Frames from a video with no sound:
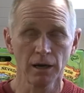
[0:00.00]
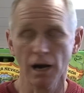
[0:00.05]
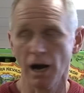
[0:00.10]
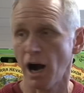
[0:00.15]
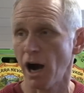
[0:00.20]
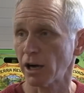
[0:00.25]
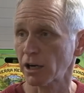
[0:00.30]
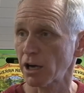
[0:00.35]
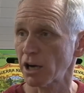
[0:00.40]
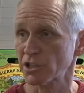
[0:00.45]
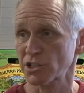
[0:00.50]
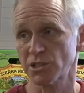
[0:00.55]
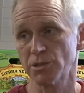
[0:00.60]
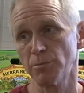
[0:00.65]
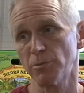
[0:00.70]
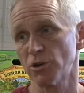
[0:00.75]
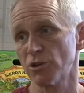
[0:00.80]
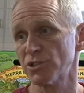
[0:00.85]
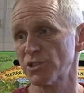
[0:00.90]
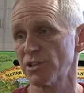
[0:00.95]
our
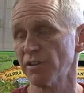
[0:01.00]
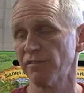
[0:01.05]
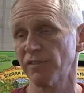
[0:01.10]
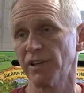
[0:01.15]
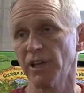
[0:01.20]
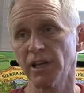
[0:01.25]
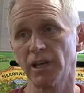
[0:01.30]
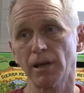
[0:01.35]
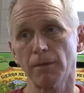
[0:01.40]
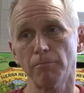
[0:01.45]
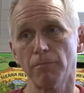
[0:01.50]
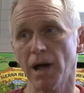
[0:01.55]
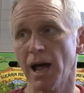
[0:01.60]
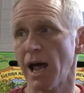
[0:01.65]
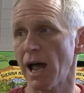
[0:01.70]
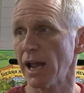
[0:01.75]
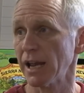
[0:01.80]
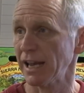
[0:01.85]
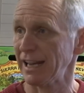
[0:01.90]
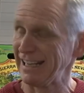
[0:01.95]
customers, if they can
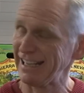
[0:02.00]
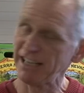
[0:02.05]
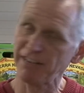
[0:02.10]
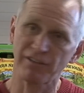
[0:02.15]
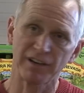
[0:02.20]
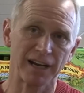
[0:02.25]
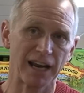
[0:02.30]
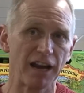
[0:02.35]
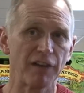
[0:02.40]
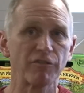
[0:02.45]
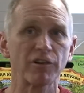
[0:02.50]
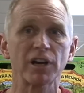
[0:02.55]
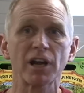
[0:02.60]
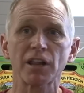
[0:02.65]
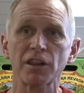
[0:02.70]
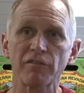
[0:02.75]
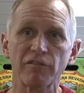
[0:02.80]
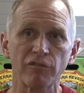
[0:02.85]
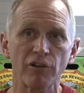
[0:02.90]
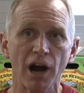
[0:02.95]
buy even every
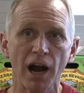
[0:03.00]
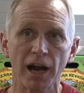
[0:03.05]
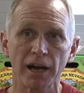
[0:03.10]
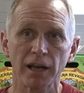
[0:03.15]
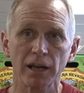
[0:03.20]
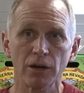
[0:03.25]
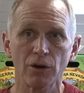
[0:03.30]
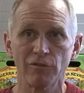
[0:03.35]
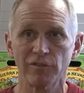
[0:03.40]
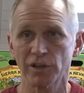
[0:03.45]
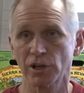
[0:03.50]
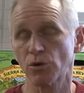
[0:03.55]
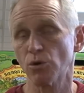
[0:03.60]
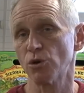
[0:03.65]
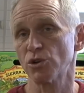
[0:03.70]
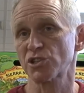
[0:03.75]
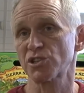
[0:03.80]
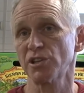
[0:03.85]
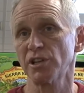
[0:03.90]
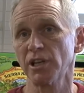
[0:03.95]
other Friday over the
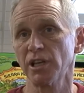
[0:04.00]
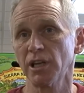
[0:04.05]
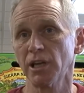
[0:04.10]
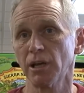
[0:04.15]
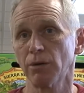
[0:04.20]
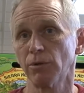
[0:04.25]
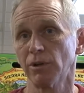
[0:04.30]
course of the year,